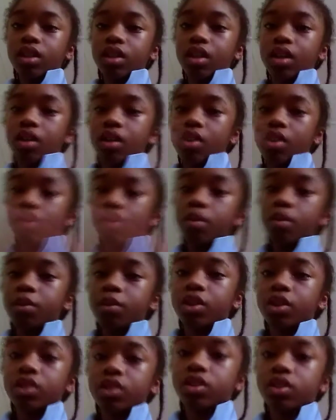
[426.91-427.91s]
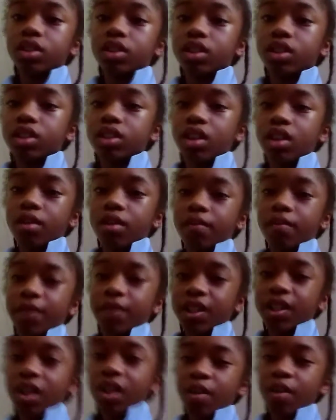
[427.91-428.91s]
I hope you enjoyed this um
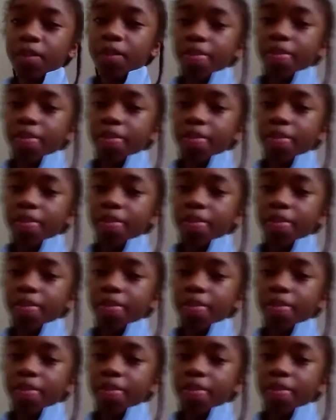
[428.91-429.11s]
video.